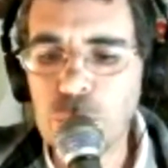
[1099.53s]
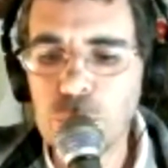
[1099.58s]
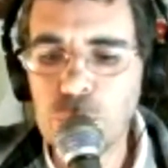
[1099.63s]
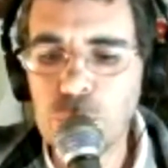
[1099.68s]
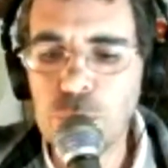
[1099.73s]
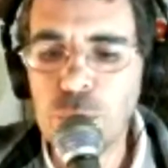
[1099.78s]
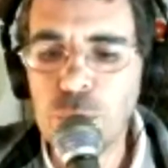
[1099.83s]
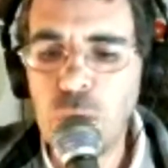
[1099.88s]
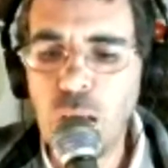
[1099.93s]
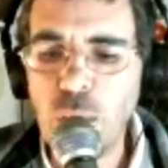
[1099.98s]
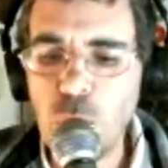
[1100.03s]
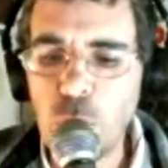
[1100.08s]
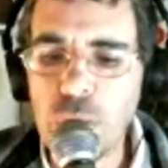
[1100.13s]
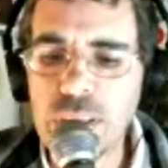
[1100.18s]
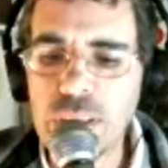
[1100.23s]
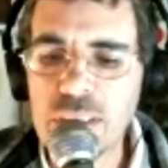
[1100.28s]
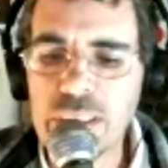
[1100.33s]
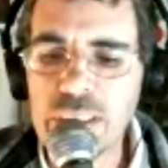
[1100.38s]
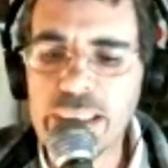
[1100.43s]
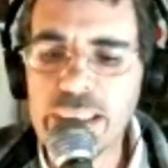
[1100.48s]
other ways
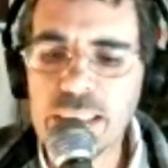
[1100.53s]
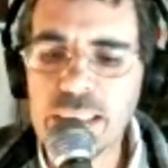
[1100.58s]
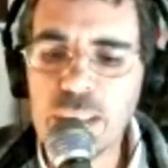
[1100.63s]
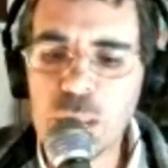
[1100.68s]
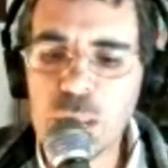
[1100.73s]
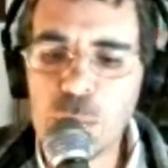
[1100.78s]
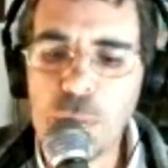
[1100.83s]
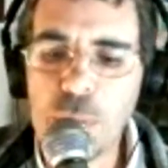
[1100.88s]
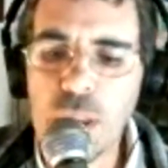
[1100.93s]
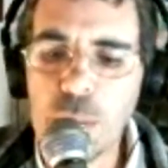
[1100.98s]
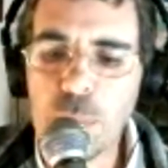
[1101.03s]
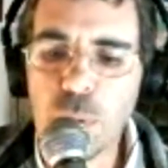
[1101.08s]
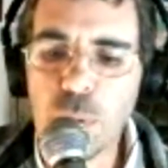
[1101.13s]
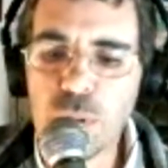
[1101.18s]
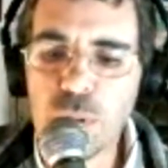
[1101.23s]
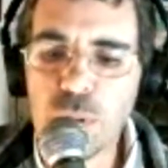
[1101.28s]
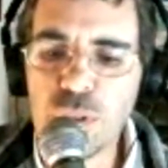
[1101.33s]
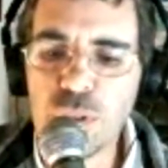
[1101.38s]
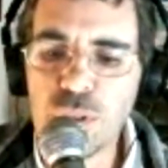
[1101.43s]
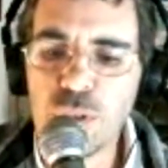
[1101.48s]
to get these
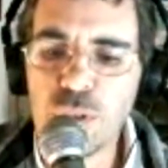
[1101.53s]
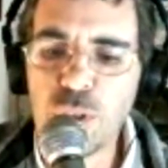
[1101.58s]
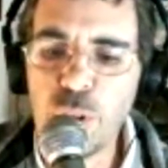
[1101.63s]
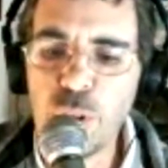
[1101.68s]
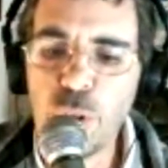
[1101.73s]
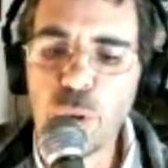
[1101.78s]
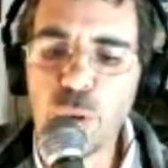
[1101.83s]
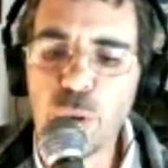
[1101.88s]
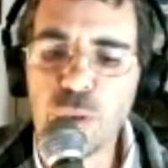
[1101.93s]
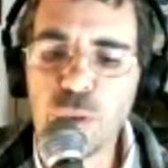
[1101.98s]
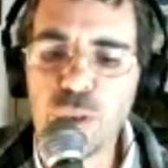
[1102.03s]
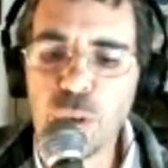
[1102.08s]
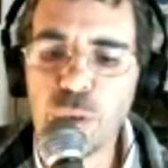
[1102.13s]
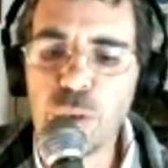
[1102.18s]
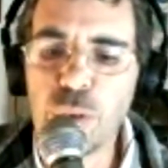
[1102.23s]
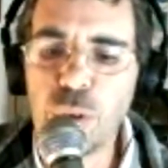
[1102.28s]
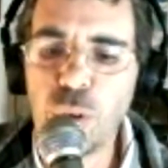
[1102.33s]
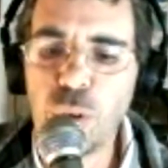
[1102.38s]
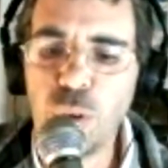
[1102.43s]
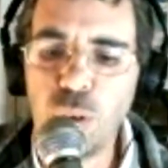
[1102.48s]
papers too,
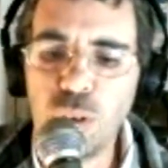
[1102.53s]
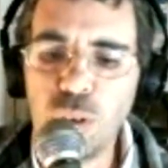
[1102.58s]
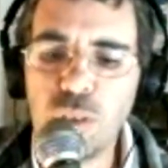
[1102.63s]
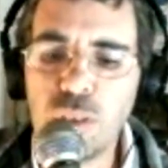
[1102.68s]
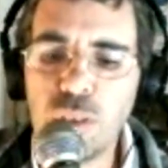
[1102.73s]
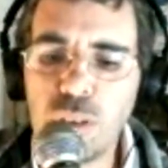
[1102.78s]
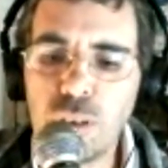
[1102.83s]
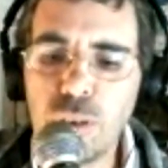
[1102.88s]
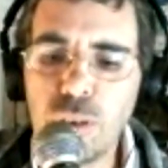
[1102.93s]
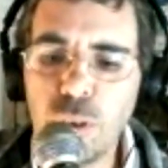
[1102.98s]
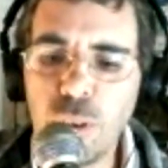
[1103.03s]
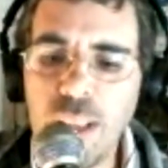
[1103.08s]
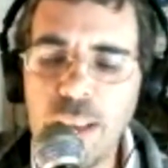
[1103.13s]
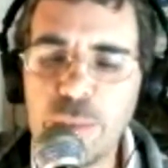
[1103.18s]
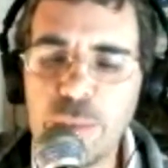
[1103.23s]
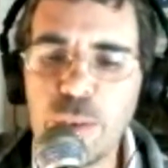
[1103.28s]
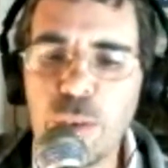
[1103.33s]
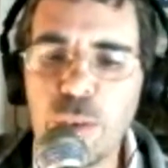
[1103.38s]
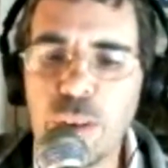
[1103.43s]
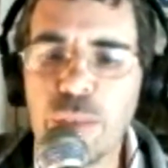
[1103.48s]
so you'll
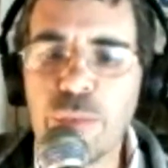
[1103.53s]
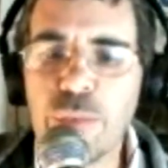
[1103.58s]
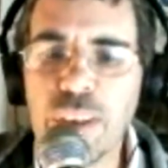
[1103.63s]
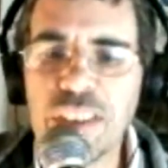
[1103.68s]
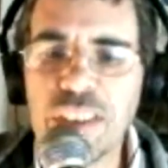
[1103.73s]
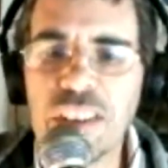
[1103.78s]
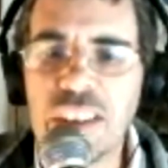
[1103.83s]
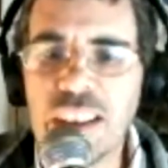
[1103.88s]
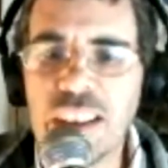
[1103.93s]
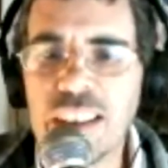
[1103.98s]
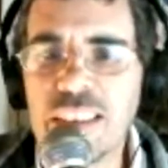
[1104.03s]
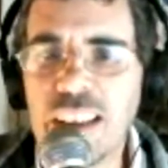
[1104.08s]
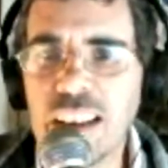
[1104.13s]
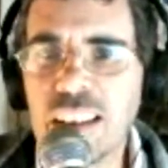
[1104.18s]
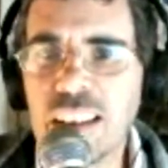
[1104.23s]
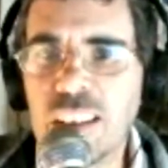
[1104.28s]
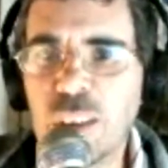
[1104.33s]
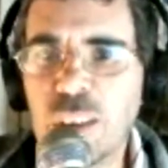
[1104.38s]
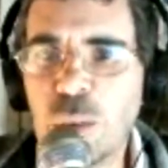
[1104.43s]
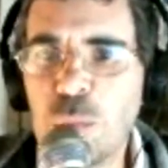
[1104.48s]
have to investigate
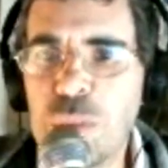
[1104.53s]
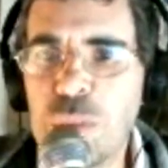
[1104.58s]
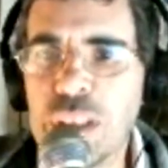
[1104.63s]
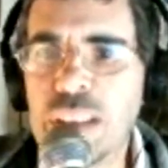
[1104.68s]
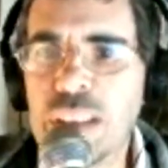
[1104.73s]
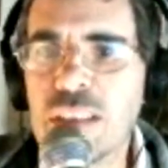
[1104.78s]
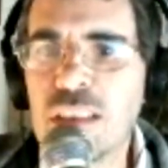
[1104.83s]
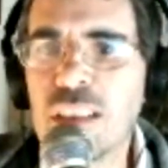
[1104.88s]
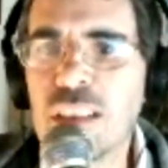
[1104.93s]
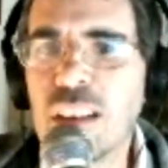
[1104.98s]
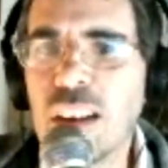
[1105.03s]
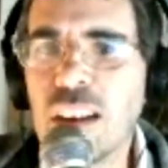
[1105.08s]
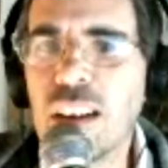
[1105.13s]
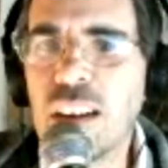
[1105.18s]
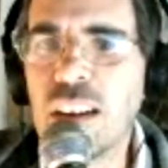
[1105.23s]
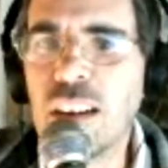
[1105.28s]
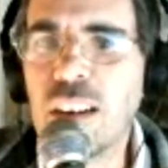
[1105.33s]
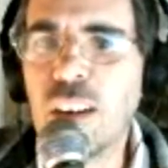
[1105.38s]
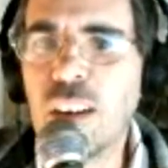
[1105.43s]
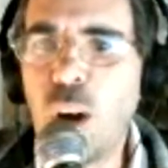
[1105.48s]
that a little bit
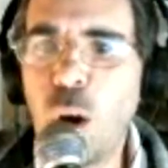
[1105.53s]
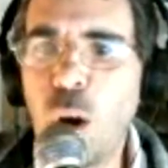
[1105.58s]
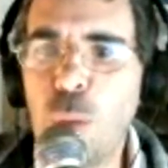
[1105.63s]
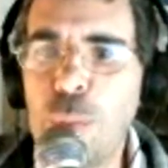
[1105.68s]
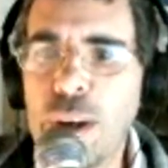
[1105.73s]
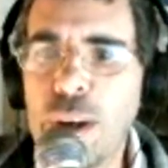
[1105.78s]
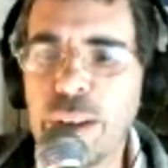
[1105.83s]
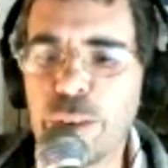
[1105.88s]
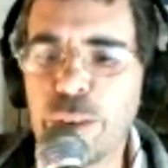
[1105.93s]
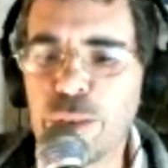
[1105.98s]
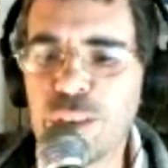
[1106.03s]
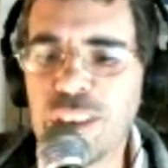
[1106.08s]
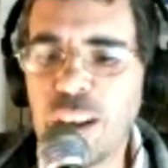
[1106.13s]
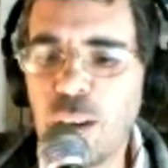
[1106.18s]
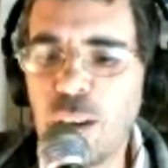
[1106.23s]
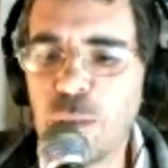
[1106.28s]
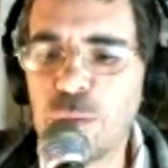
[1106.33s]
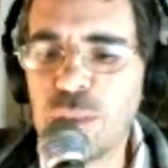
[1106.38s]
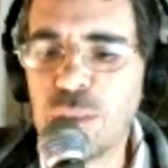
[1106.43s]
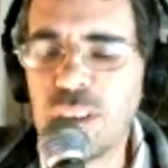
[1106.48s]
all by yourself.